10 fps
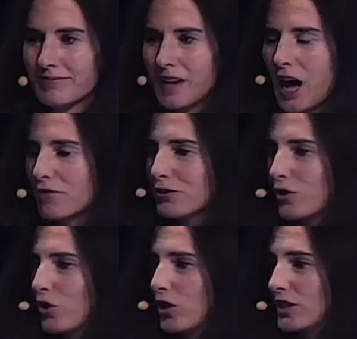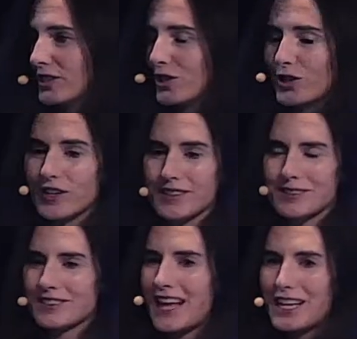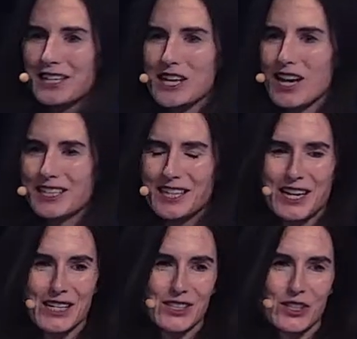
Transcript: After all, you're selling the idea